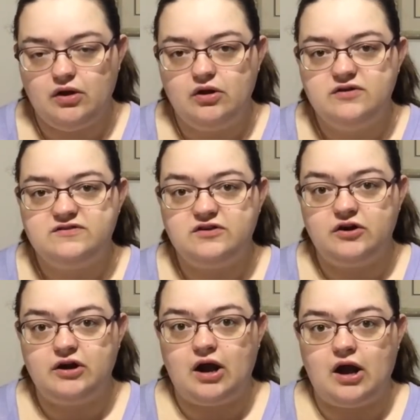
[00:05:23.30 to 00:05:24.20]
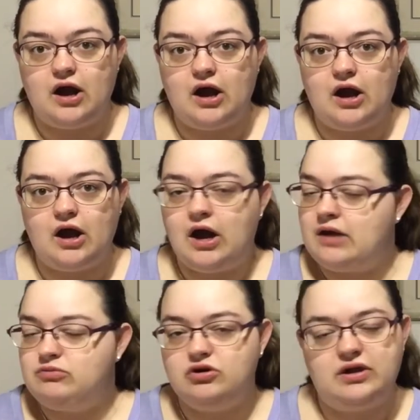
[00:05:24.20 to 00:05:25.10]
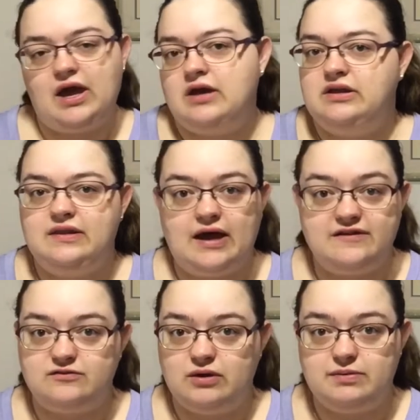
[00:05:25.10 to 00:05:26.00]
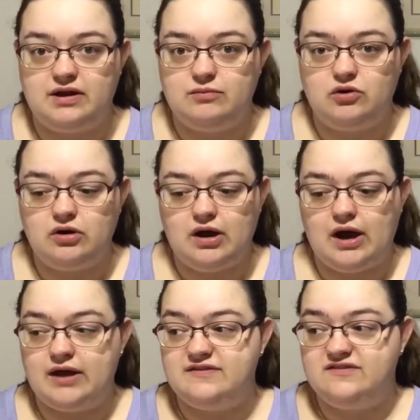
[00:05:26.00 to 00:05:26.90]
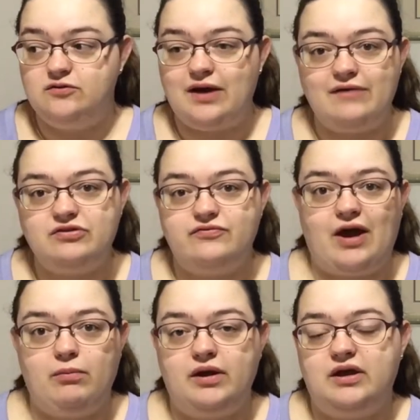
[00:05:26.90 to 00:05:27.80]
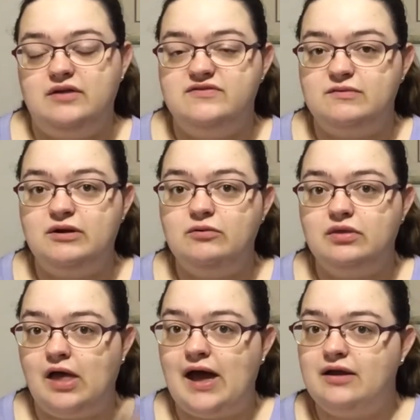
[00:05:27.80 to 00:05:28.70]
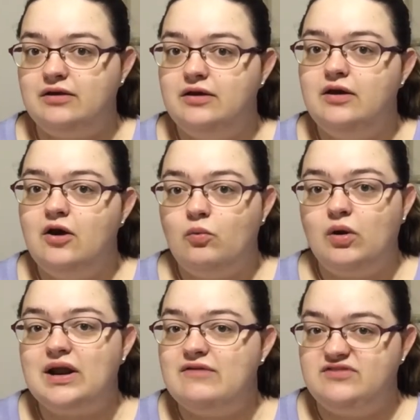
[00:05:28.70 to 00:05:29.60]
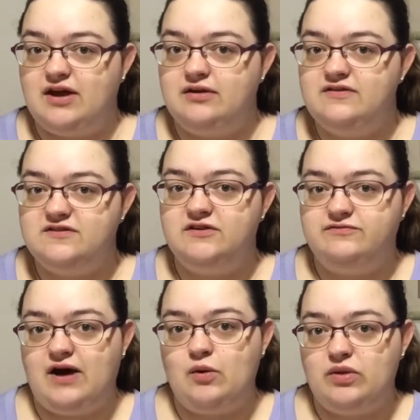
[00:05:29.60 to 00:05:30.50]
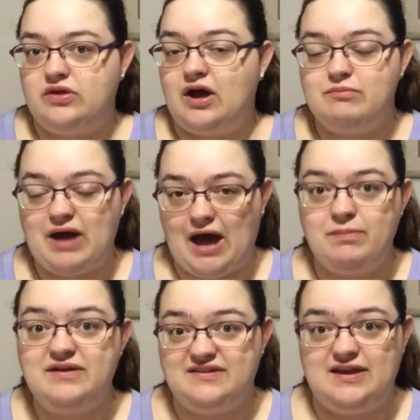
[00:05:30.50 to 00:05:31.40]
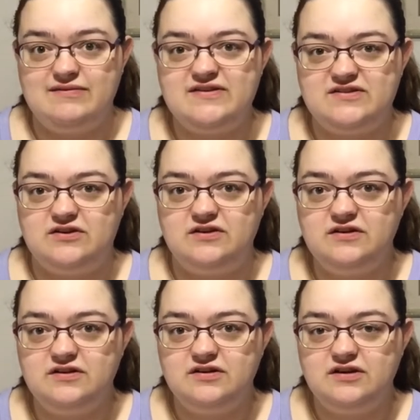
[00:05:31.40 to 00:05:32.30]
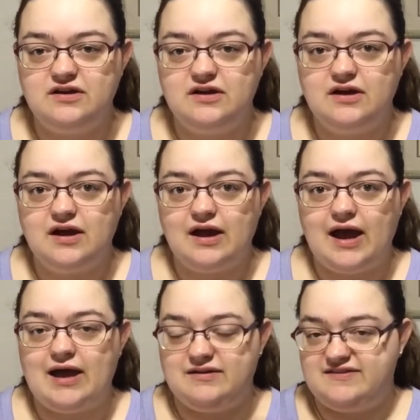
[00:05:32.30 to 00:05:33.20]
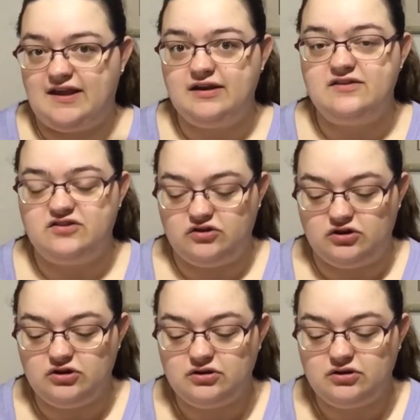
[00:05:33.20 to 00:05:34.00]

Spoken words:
So I'm not counting that as a WIP anymore. I still have the fabric, and if someone would like what I've done so far with it, I'm happy to give it to you and send it to you.